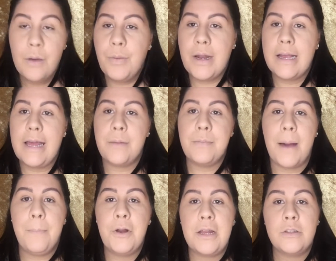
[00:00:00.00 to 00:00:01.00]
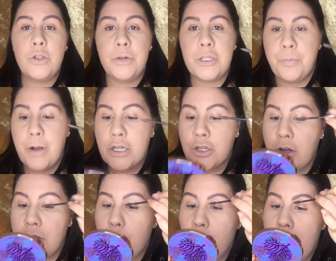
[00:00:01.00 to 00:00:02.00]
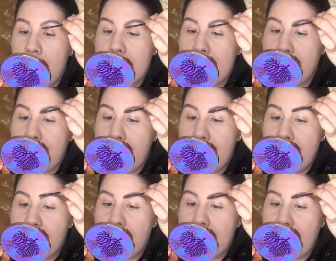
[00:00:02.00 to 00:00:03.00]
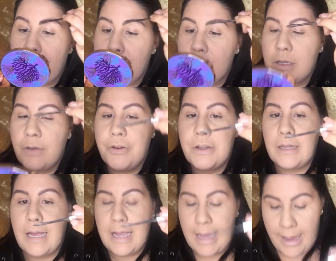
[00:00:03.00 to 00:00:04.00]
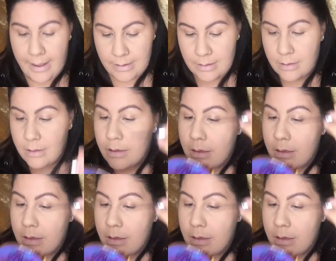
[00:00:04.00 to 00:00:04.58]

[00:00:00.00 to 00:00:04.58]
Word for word: But again, I'm not putting too much pressure on the wand, and I'm using a very light hand.